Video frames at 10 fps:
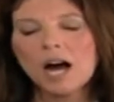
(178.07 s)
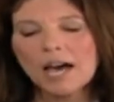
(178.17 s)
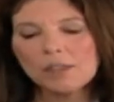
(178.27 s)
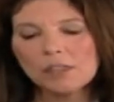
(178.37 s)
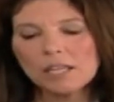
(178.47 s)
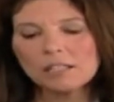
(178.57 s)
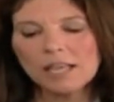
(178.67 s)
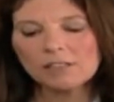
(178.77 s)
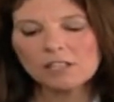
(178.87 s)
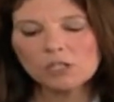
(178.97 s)
I think
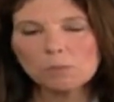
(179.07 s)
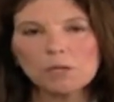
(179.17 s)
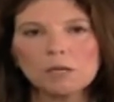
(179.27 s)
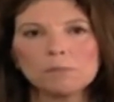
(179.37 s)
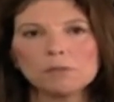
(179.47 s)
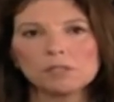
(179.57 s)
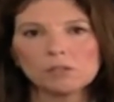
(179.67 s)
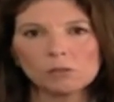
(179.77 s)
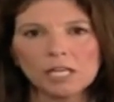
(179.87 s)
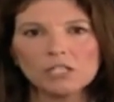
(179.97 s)
that these people
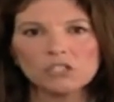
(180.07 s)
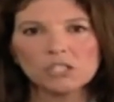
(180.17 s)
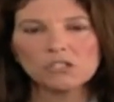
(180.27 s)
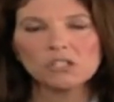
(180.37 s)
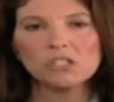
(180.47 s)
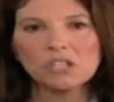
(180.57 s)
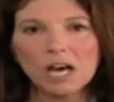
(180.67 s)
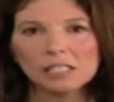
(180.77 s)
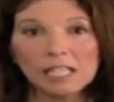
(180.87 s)
in their late 60s got